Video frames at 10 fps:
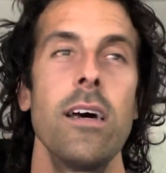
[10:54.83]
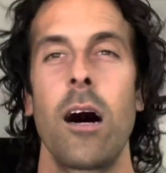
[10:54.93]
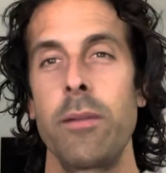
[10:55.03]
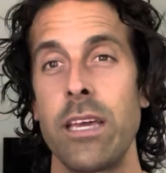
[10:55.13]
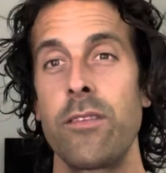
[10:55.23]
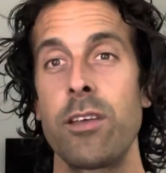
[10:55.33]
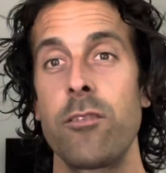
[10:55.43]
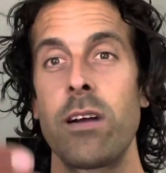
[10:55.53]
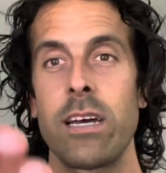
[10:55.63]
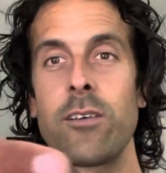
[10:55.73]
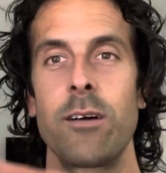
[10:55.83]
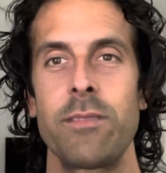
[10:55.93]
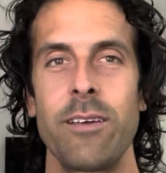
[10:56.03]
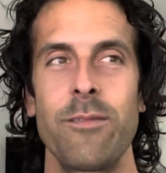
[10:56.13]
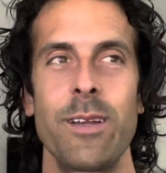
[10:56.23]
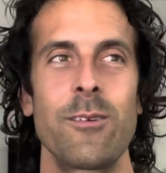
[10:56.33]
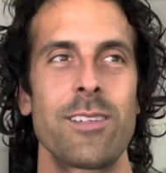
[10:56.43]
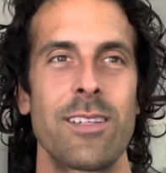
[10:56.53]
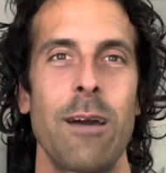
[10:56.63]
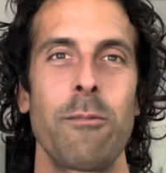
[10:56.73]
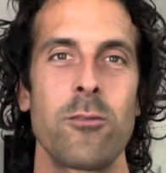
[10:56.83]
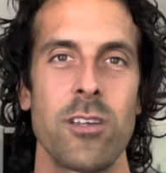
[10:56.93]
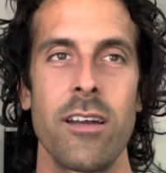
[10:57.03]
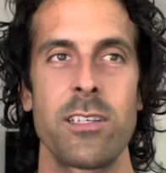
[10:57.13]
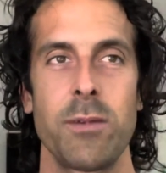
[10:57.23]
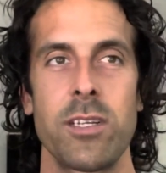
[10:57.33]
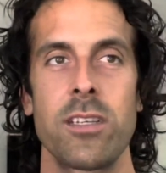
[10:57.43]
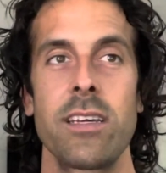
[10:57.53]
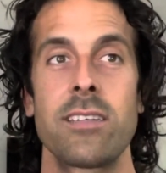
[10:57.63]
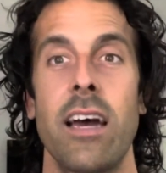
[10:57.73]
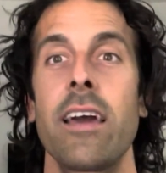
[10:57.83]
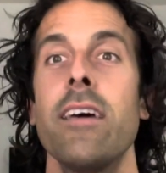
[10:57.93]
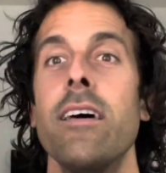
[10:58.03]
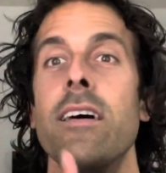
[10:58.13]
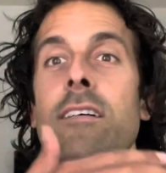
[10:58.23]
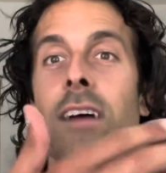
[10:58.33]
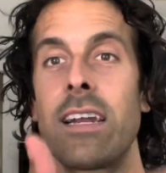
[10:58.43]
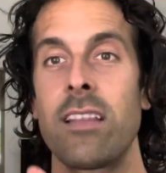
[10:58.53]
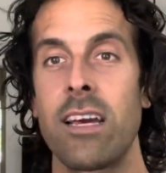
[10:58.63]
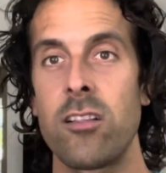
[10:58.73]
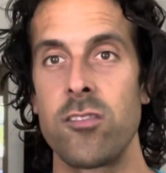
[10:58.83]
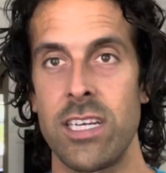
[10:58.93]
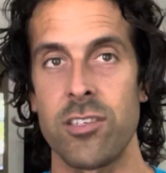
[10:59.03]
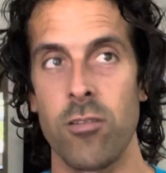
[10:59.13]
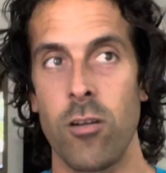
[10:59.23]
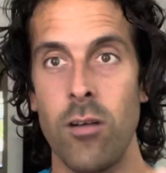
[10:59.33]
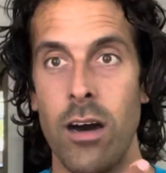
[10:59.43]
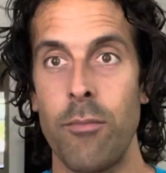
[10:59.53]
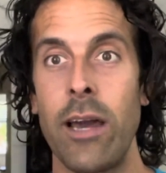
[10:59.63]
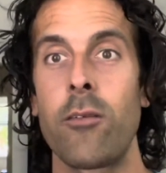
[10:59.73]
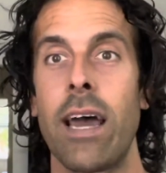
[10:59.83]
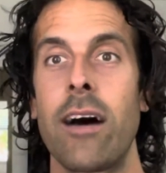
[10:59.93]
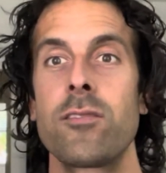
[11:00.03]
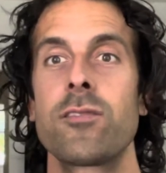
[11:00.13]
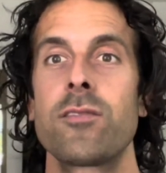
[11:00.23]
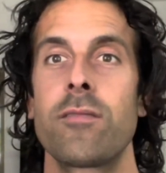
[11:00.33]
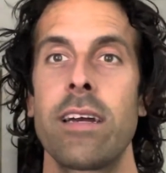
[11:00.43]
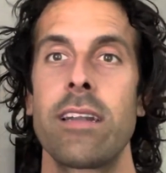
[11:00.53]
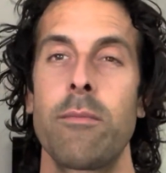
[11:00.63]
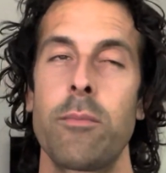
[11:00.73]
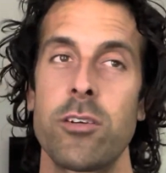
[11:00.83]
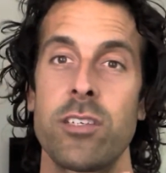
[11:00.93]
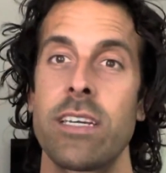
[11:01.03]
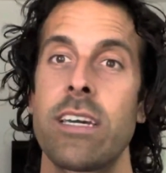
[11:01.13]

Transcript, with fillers: I'll be giving you regular update videos as time goes on, especially as I finally close escrow on my own house, right? I've been purchasing